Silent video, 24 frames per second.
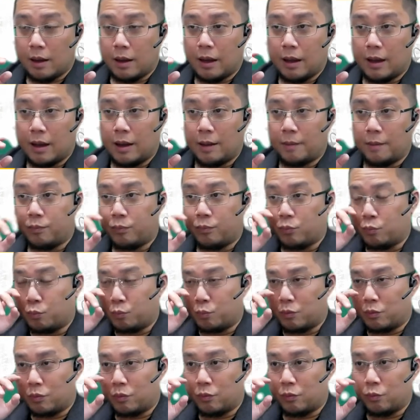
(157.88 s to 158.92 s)
um,
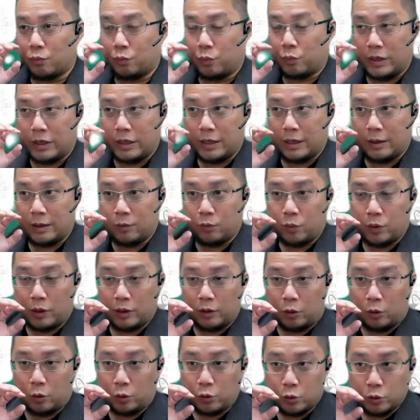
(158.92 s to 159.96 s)
we
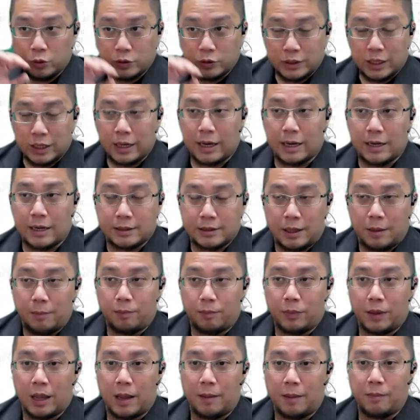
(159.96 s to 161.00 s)
will also start at the
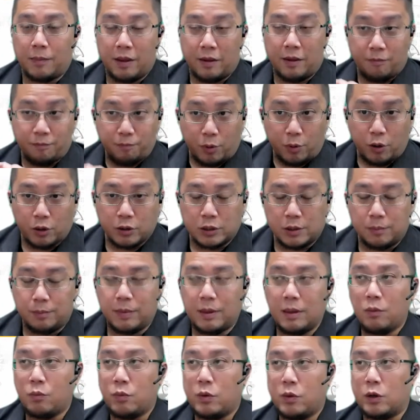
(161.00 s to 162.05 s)
same time. If
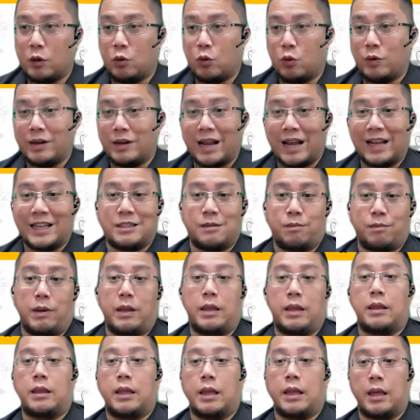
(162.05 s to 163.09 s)
possible, we do night
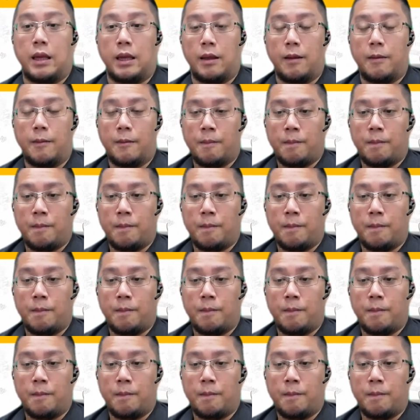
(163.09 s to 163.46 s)
splinting.